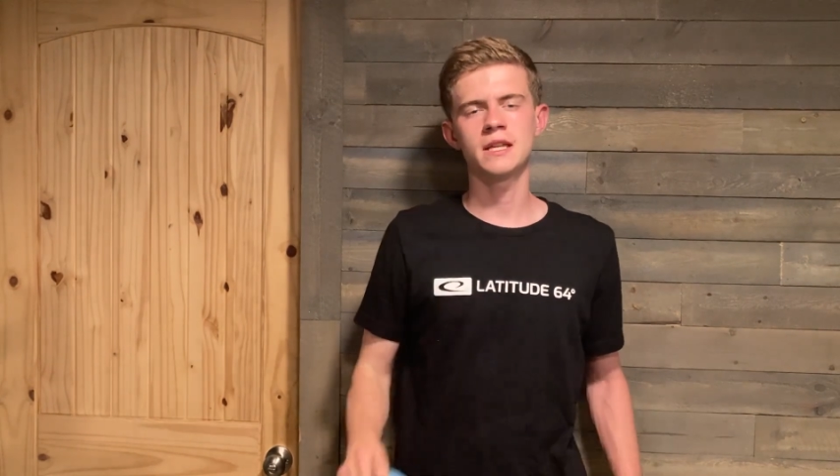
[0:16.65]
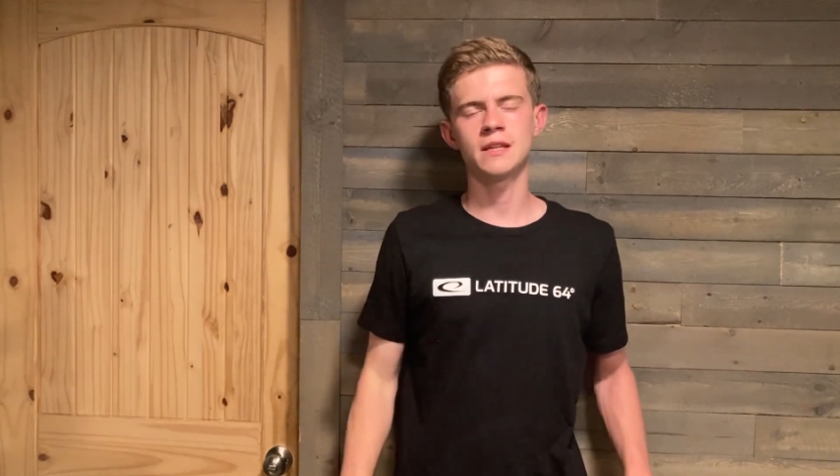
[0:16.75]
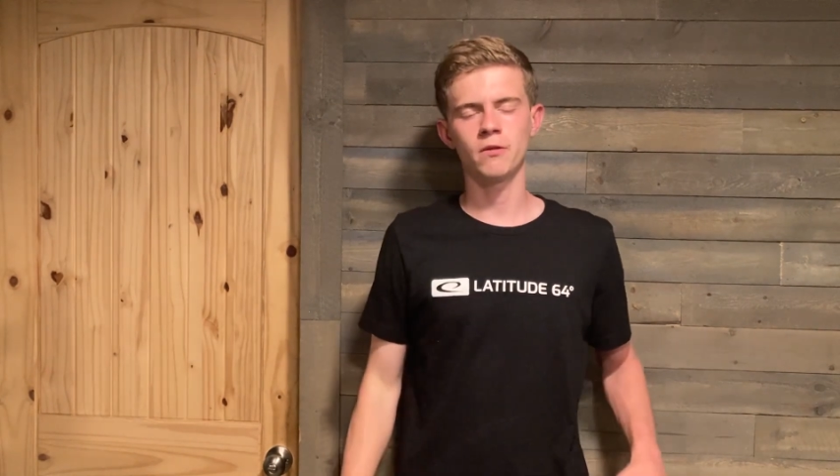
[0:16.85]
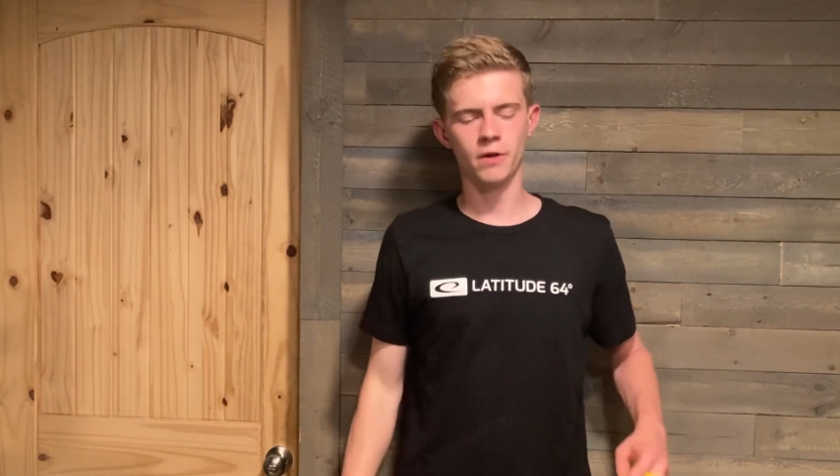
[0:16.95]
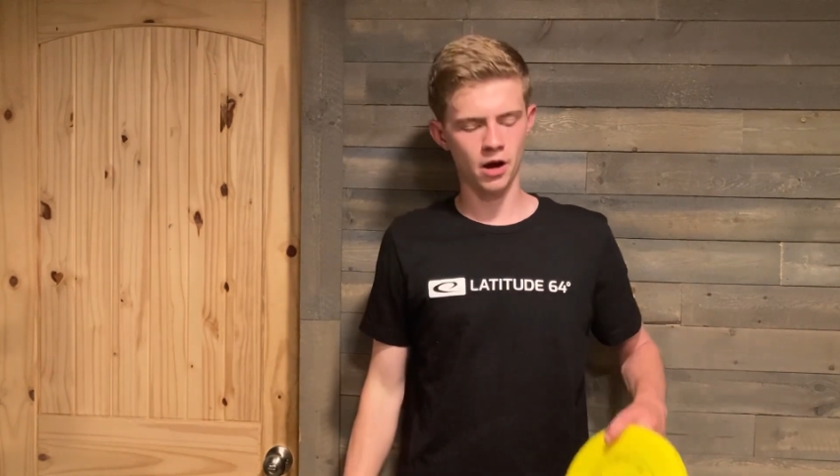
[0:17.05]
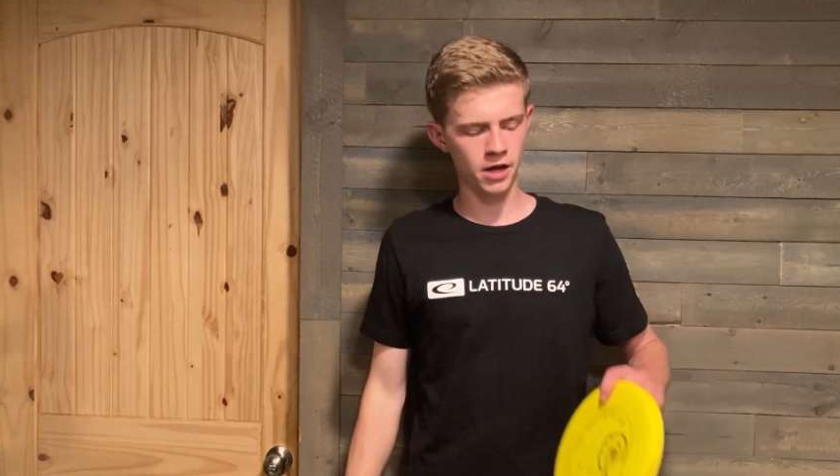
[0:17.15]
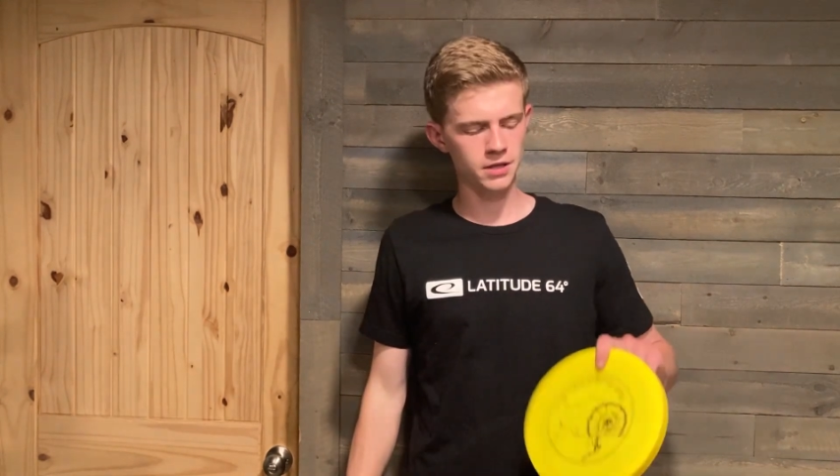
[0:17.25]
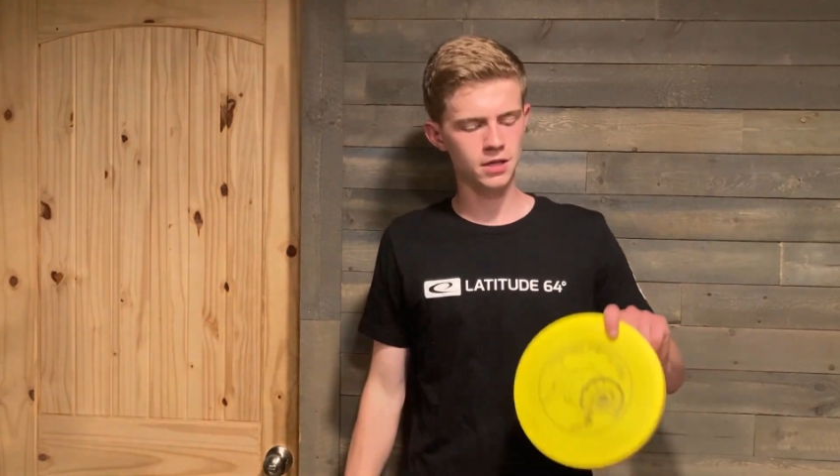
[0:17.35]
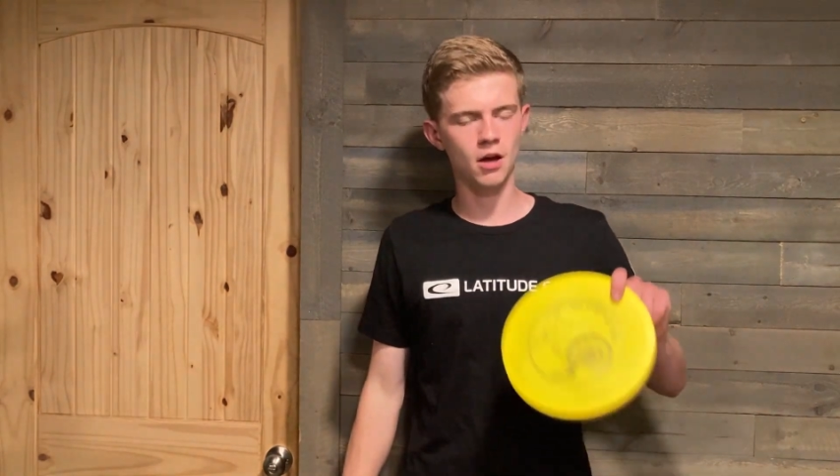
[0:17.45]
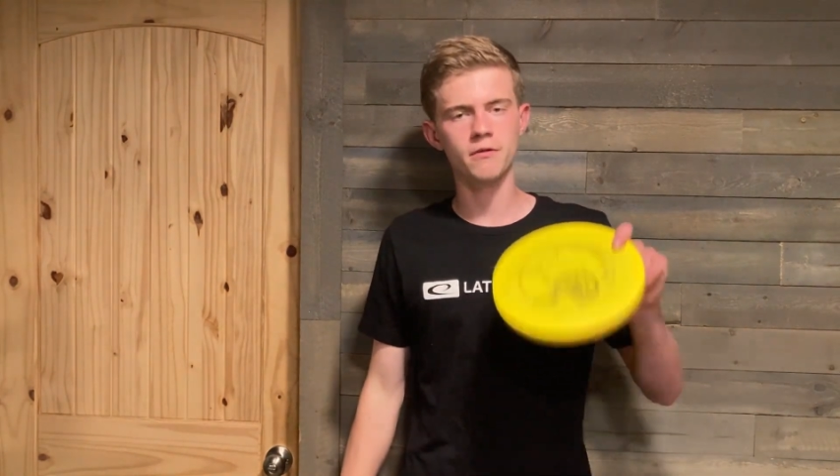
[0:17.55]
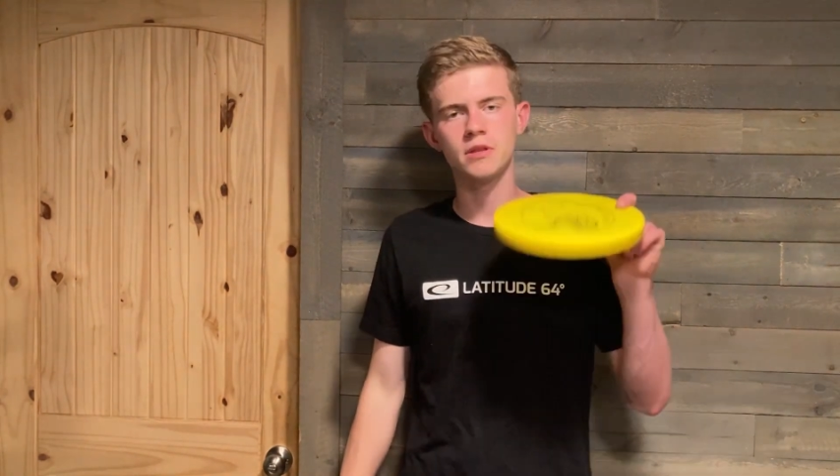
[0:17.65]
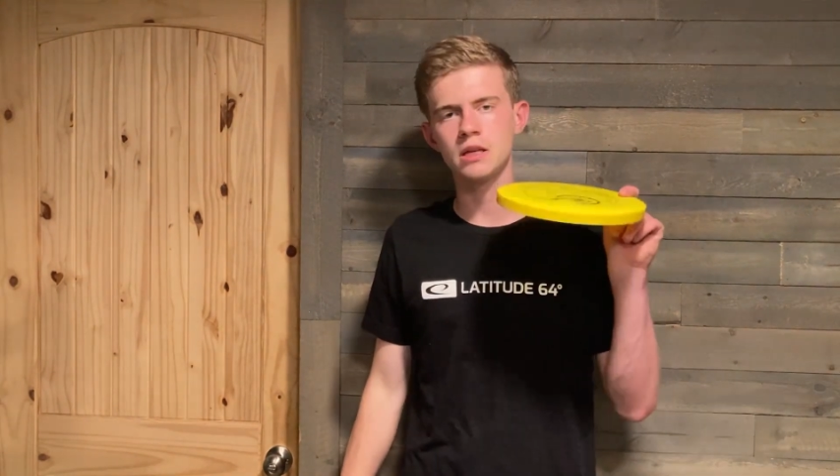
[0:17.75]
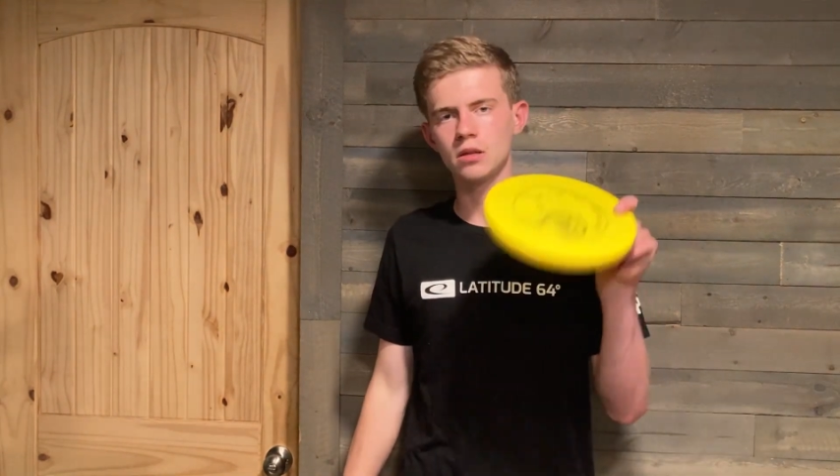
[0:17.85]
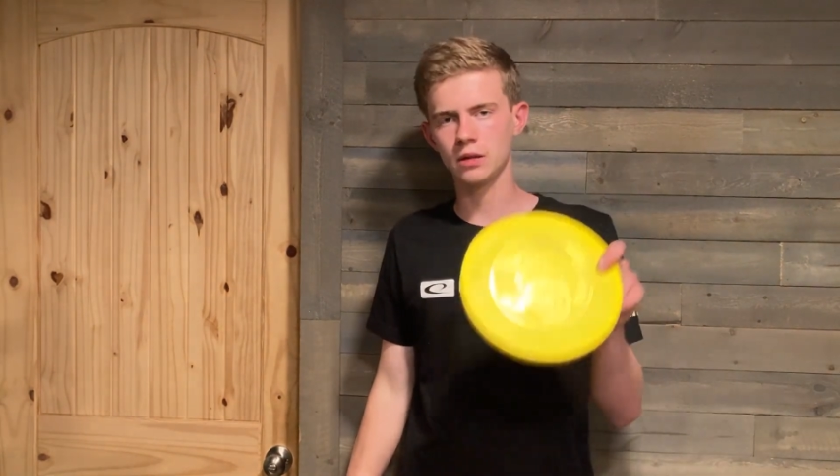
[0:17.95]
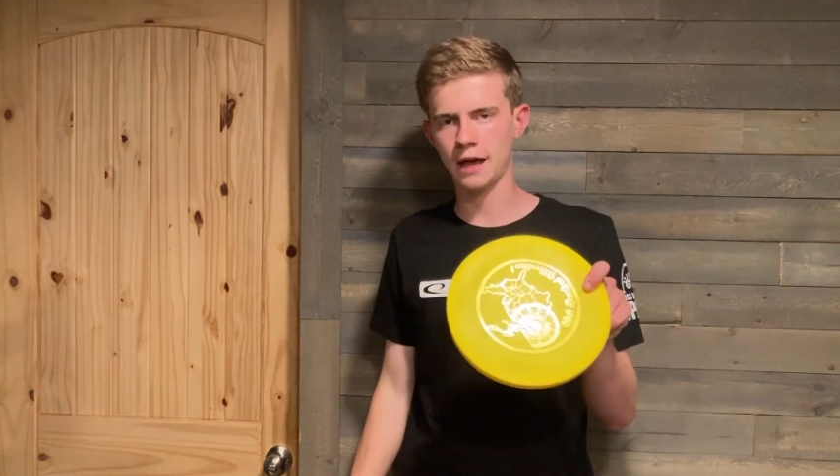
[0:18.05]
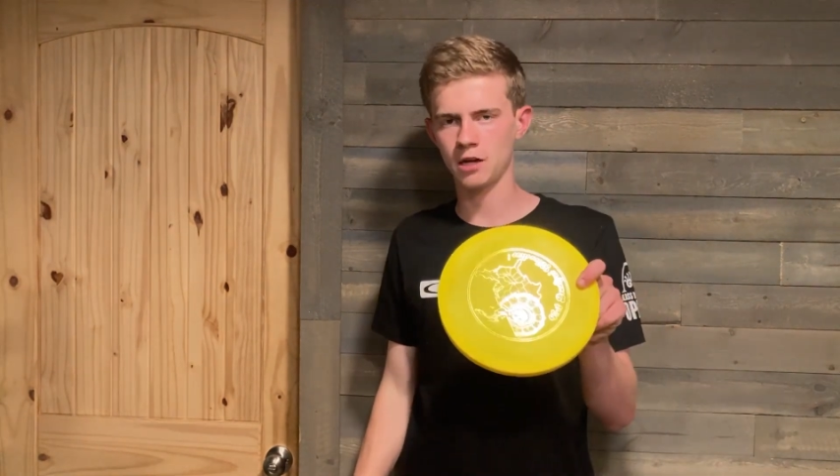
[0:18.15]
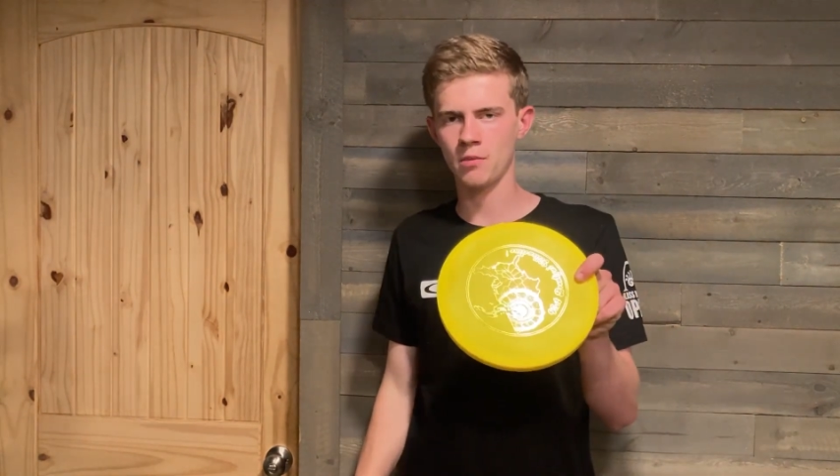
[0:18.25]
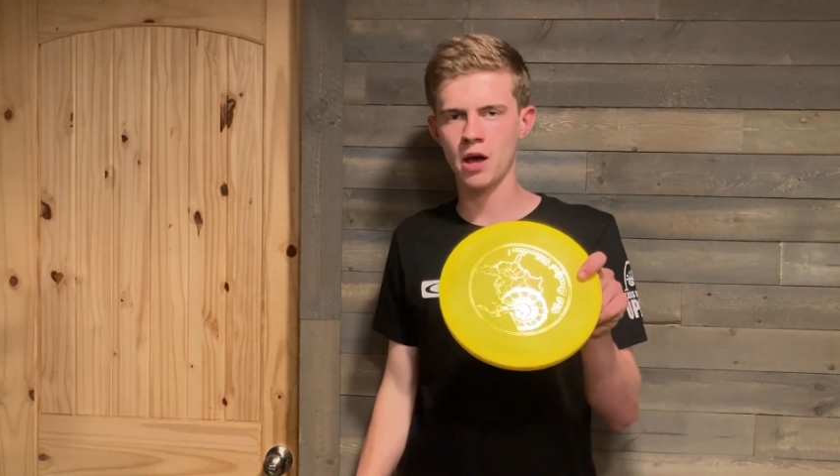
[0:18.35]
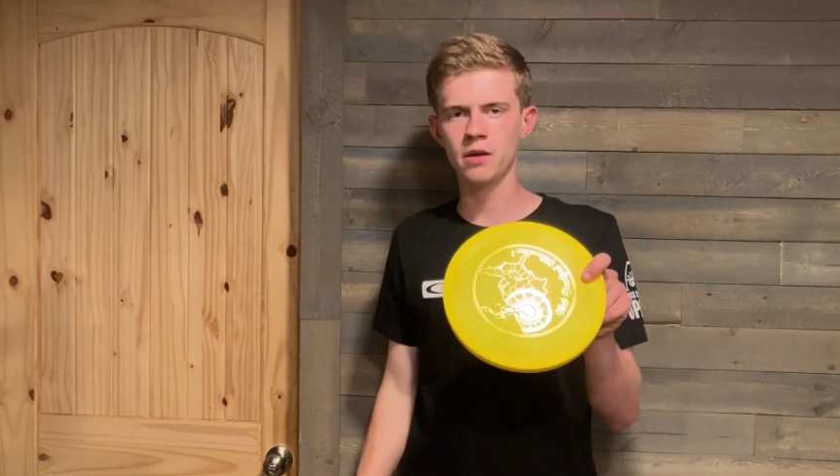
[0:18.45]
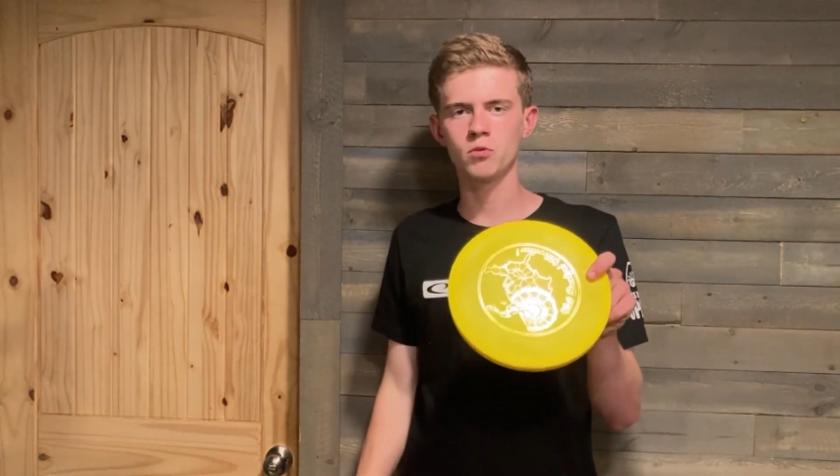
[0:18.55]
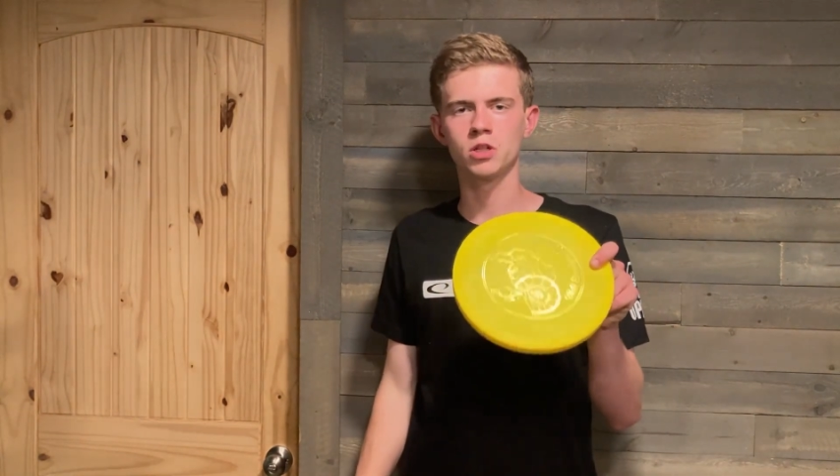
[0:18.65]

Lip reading: is a variant of the landmine,